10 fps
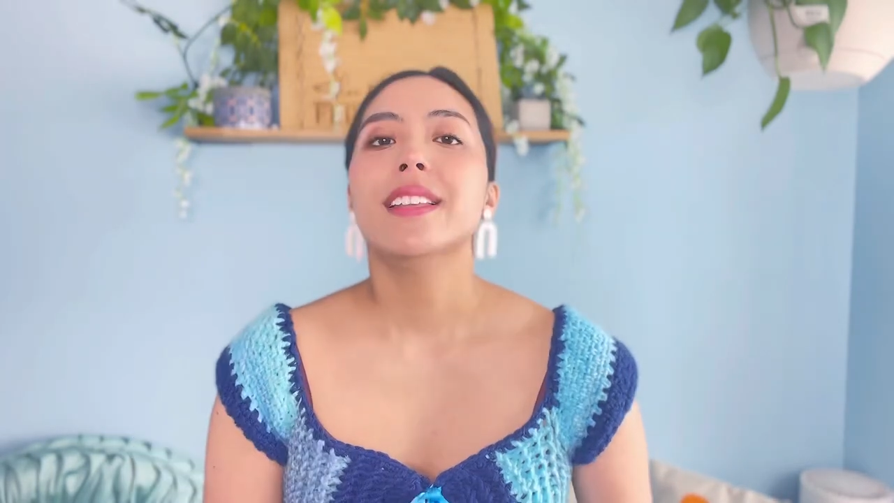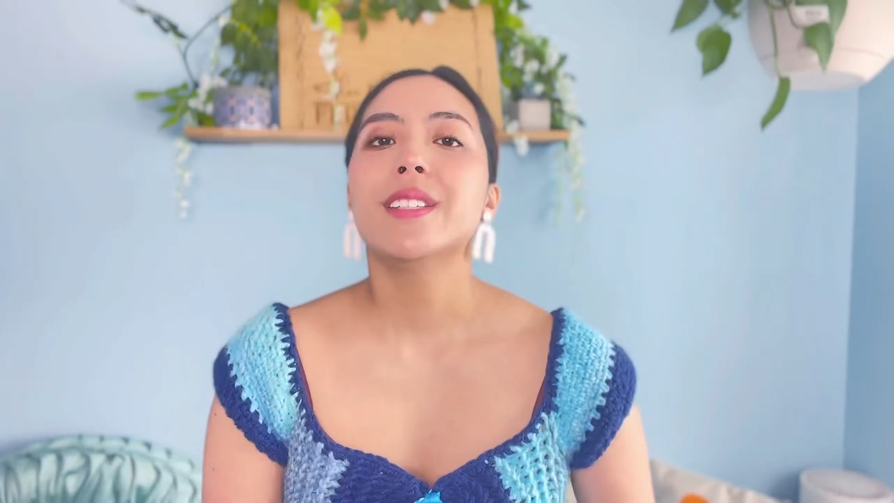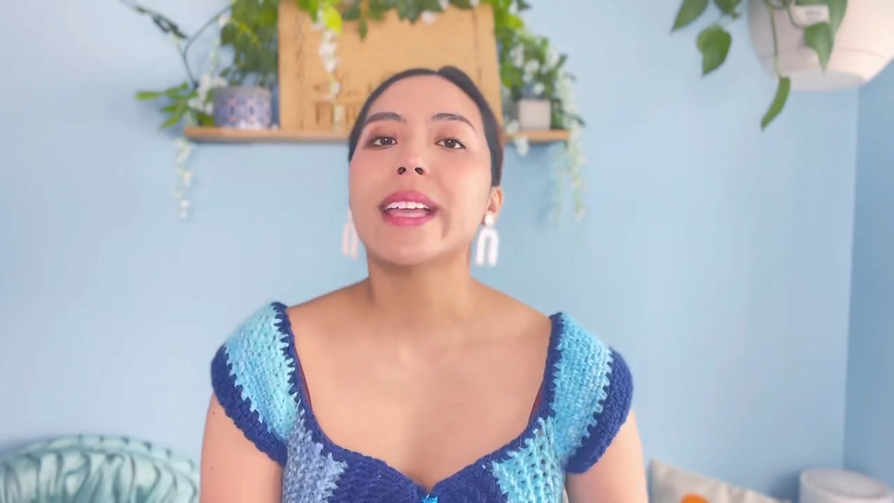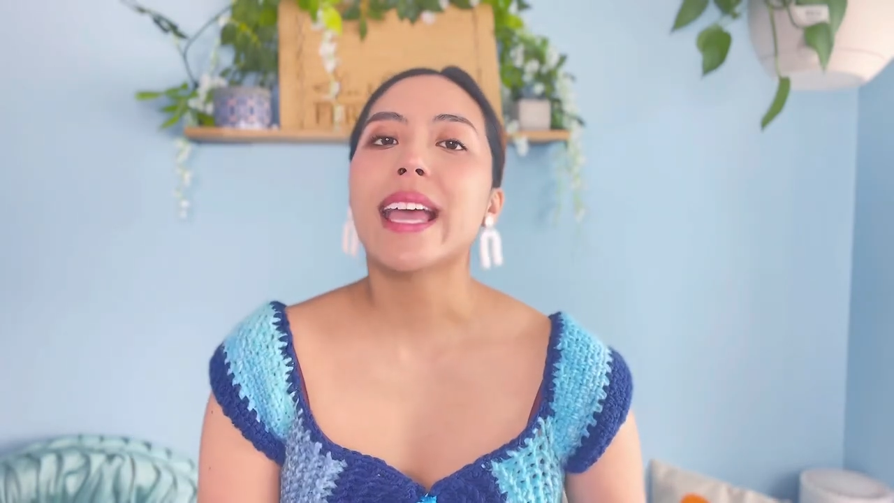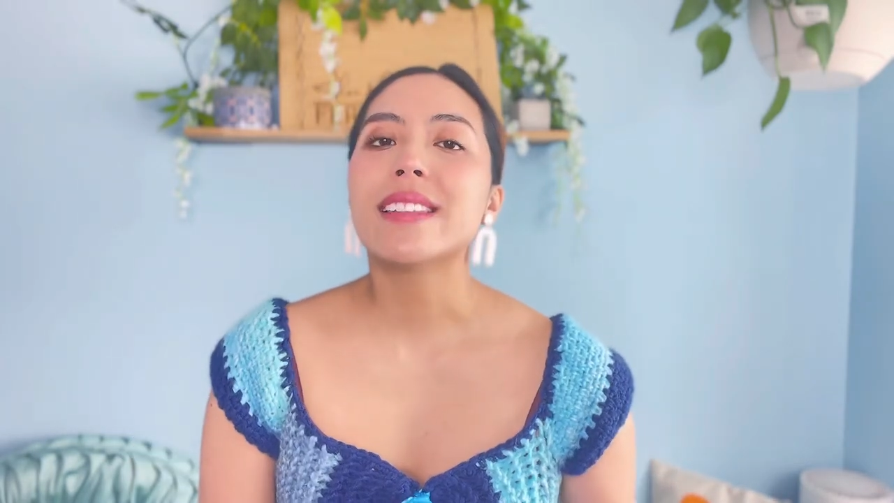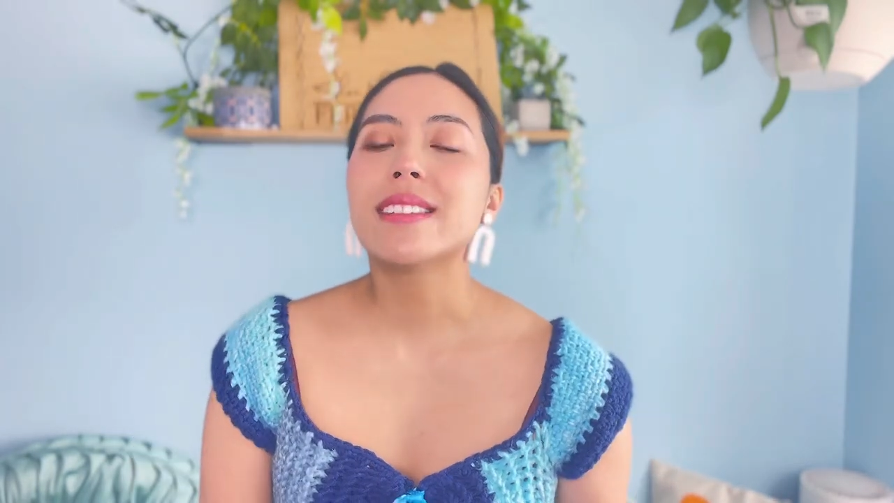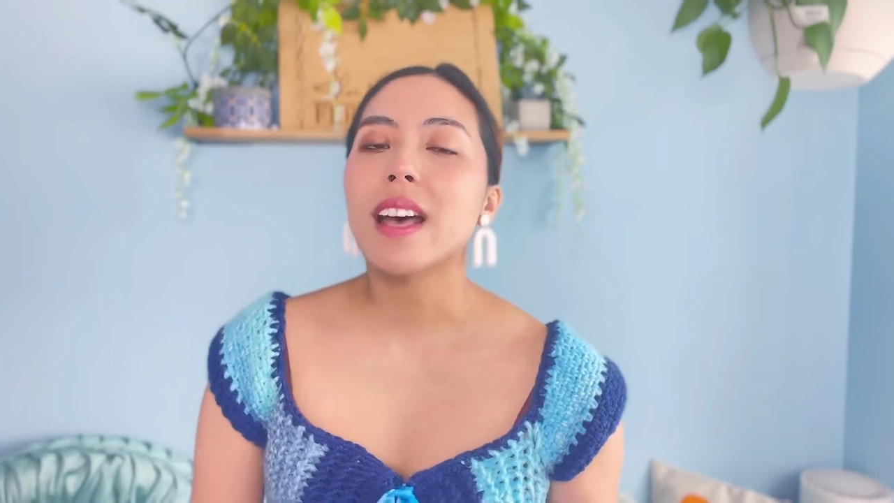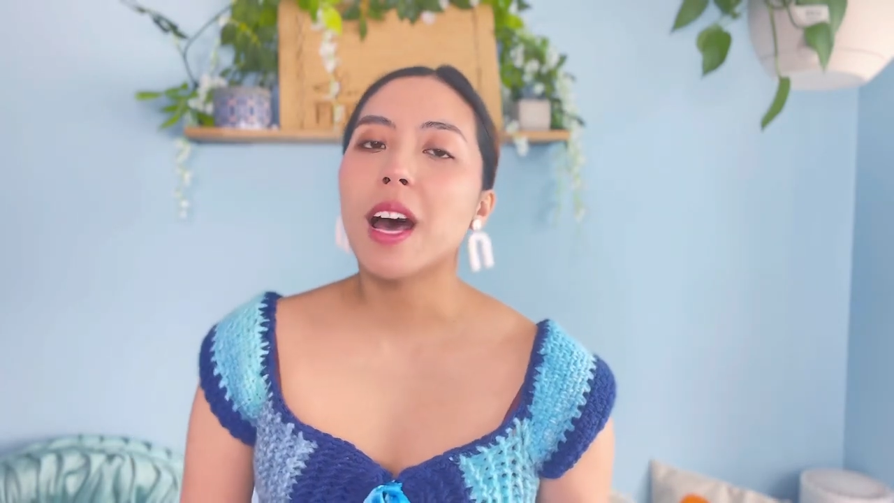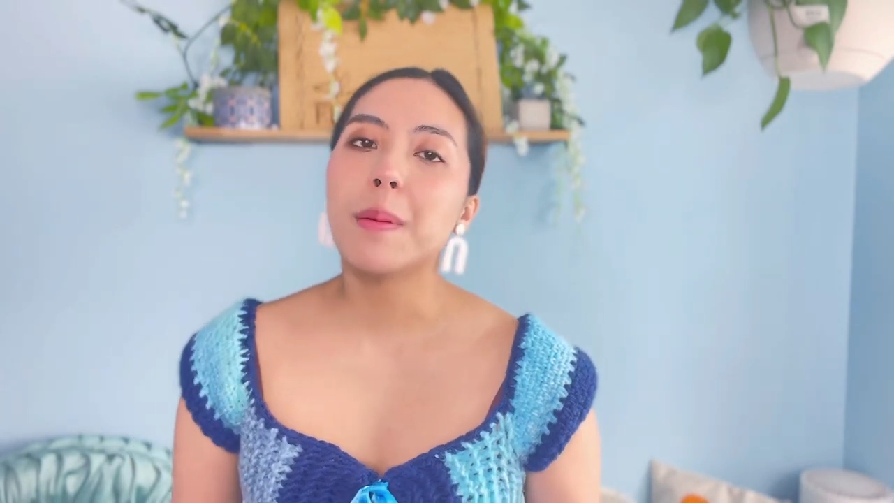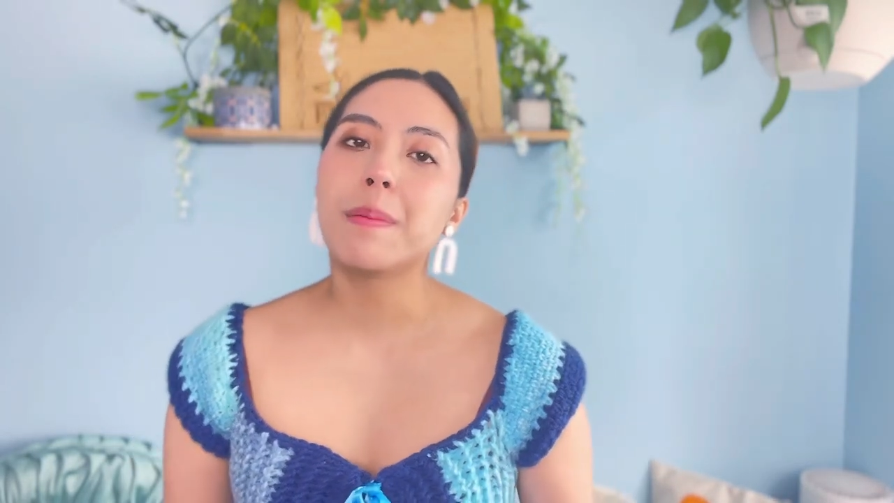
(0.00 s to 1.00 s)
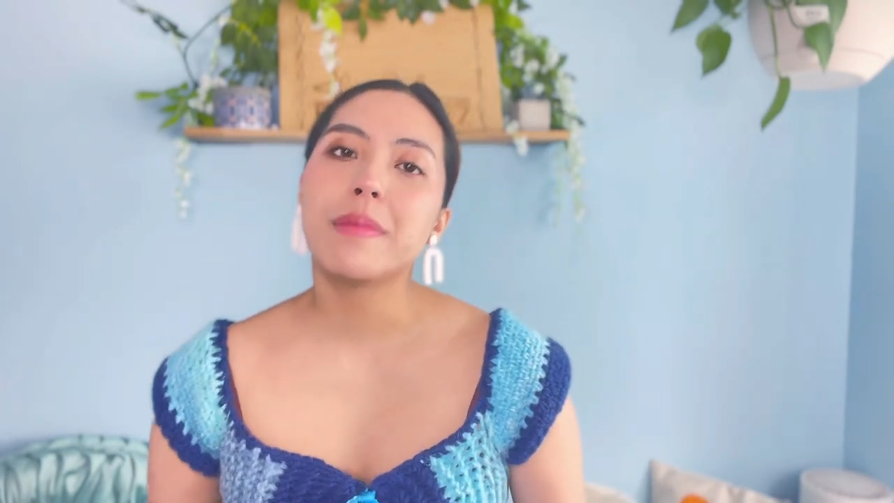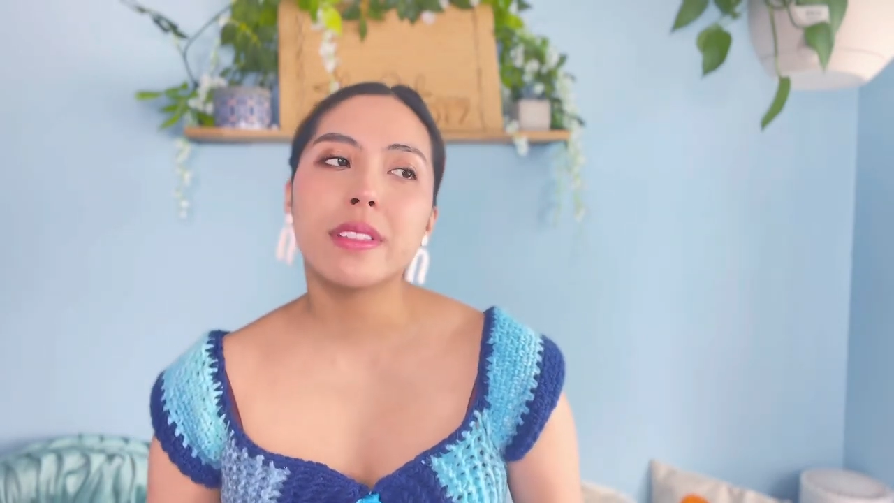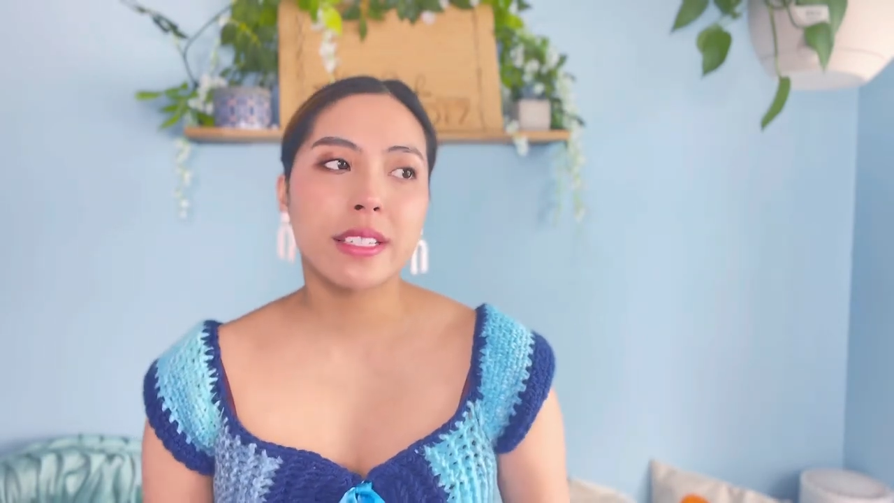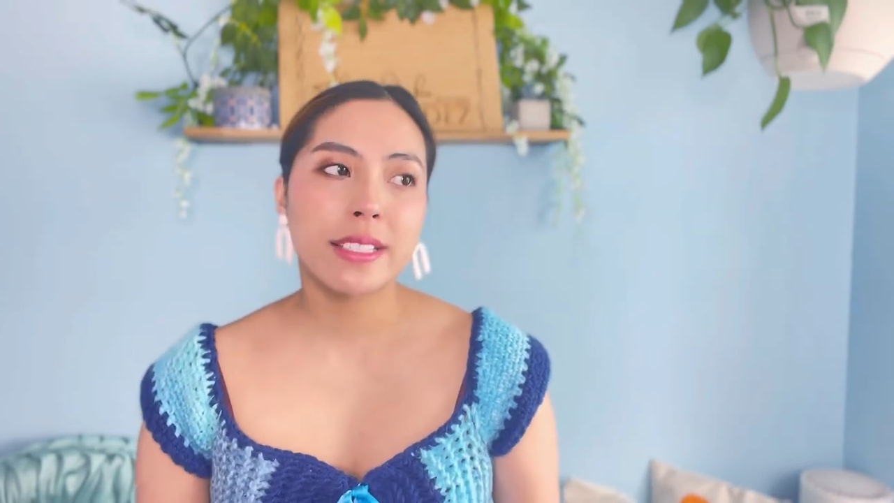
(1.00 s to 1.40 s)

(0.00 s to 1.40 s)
So yes, the